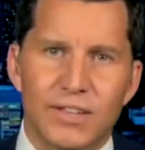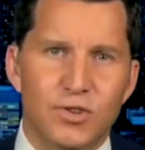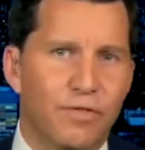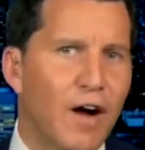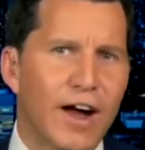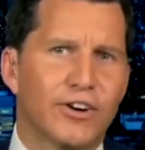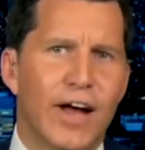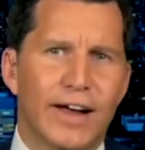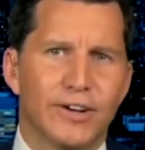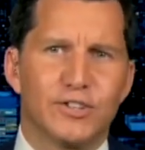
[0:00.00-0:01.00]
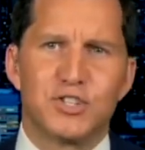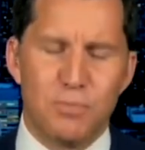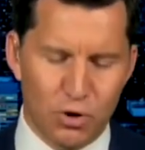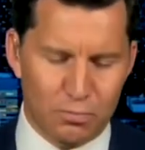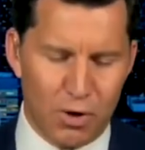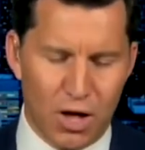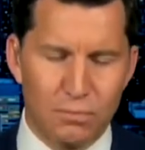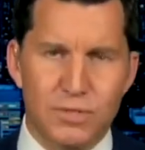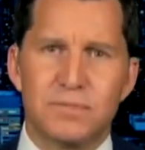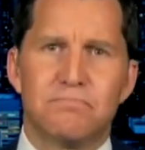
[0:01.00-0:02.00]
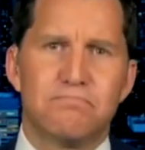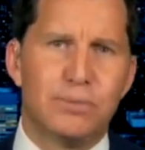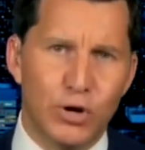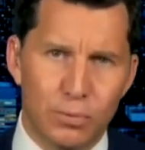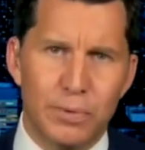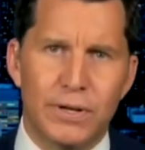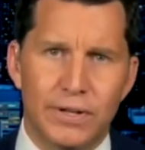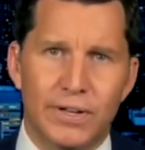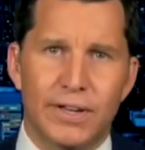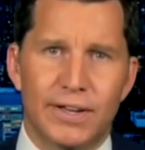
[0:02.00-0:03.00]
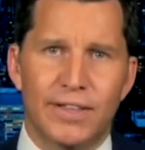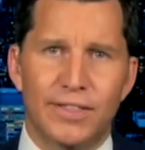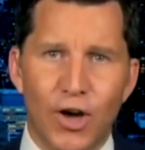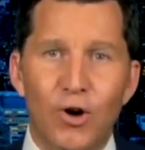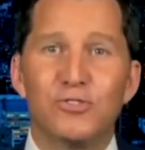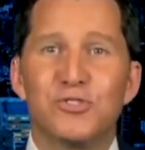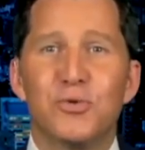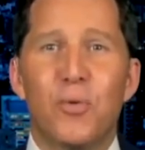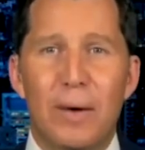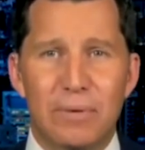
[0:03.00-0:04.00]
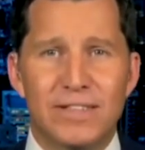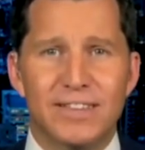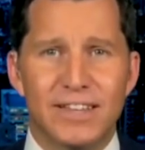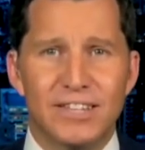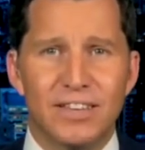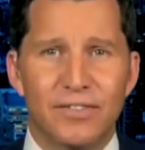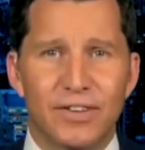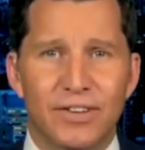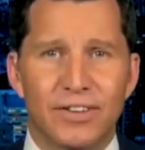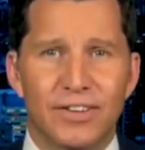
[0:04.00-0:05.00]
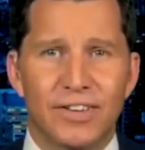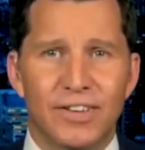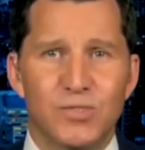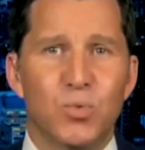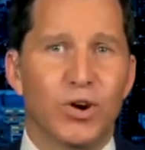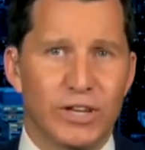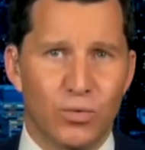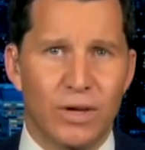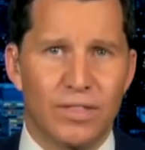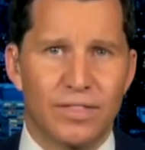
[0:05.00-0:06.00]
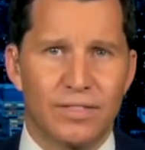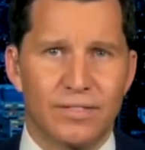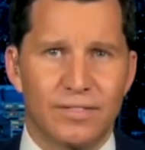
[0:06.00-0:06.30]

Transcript: So firecrackers, smoke bombs, poop, those are the weapons Antifa is working with.